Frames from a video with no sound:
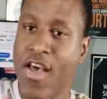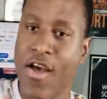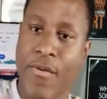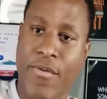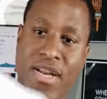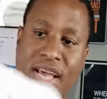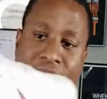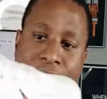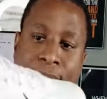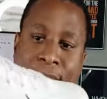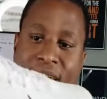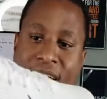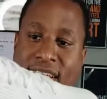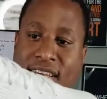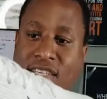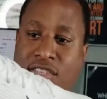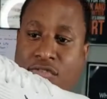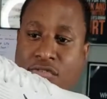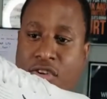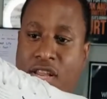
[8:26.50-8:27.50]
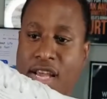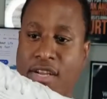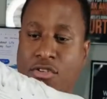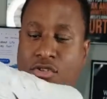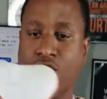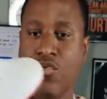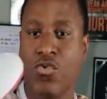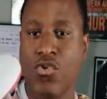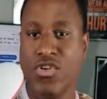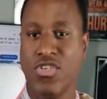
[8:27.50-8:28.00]
when I can buy this for like
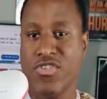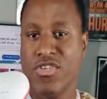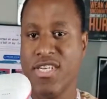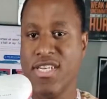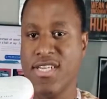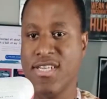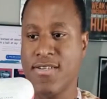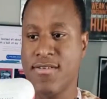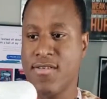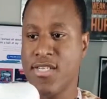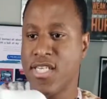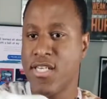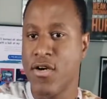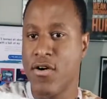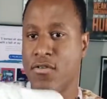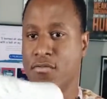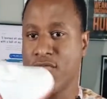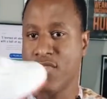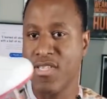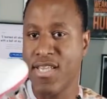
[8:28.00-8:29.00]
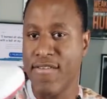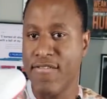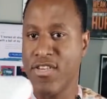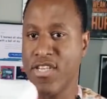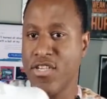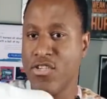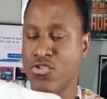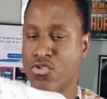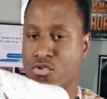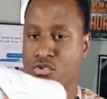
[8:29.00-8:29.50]

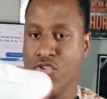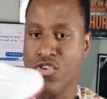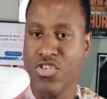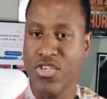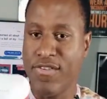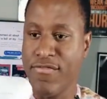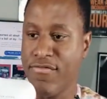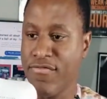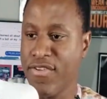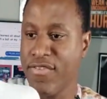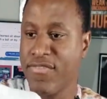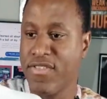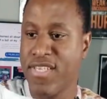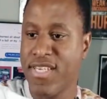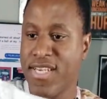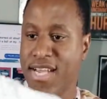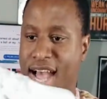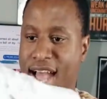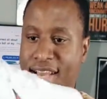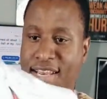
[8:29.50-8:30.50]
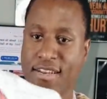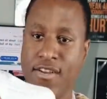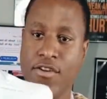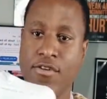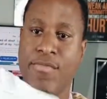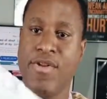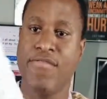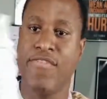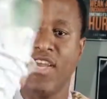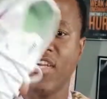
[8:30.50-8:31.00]
270, 250, add a little
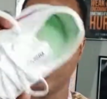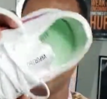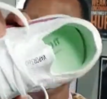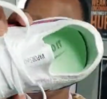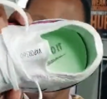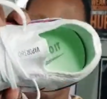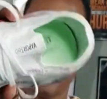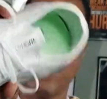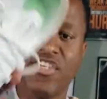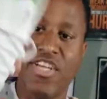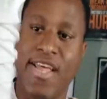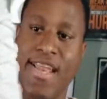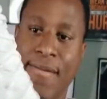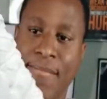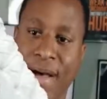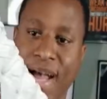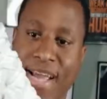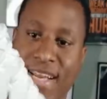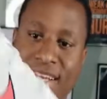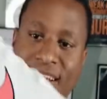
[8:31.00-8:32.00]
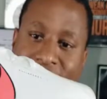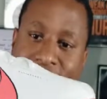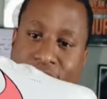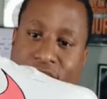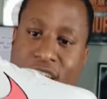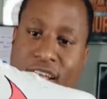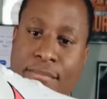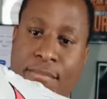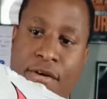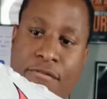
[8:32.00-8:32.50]
bit of extra cash there and buy it and have a
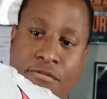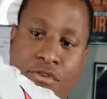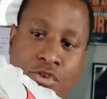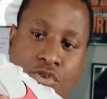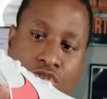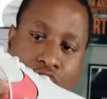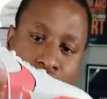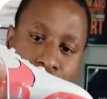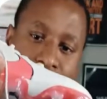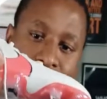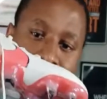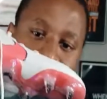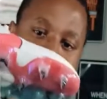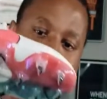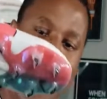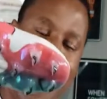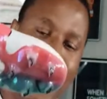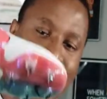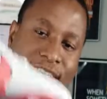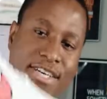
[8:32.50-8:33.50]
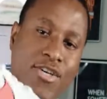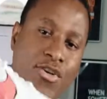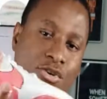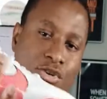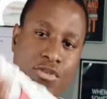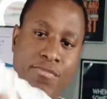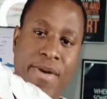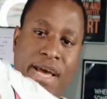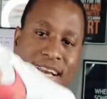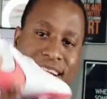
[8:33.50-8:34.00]
lot more future, and it looks
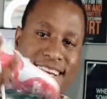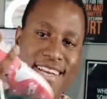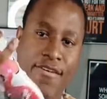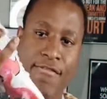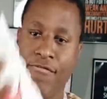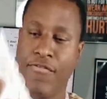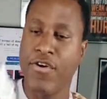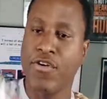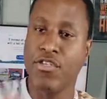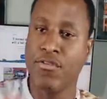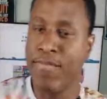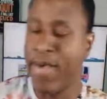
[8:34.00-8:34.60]
better and it feels